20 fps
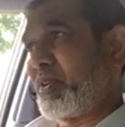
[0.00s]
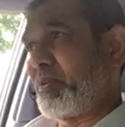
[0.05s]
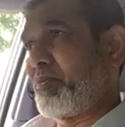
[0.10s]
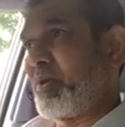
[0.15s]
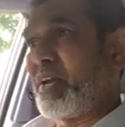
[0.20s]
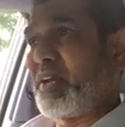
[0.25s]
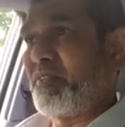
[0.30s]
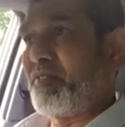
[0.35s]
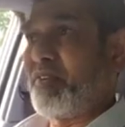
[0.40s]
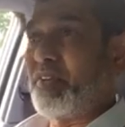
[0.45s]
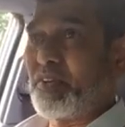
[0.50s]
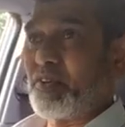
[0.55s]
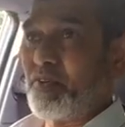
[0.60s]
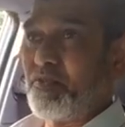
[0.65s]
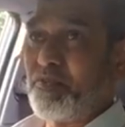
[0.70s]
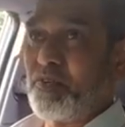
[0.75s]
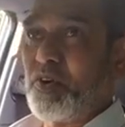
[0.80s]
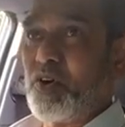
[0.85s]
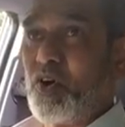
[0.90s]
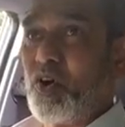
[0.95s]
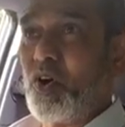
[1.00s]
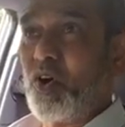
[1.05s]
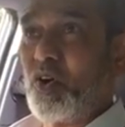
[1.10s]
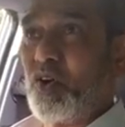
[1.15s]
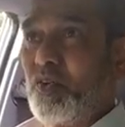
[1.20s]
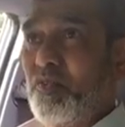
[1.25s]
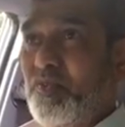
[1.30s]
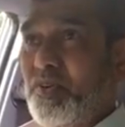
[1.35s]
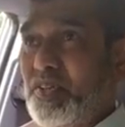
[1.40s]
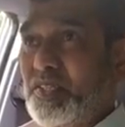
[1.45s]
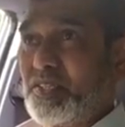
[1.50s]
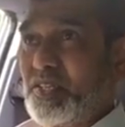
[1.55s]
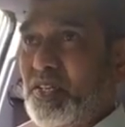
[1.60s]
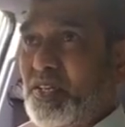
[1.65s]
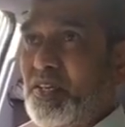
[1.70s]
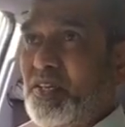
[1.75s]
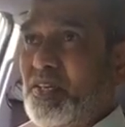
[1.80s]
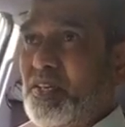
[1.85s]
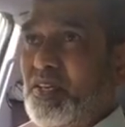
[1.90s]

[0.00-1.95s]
for the benefit of all of us.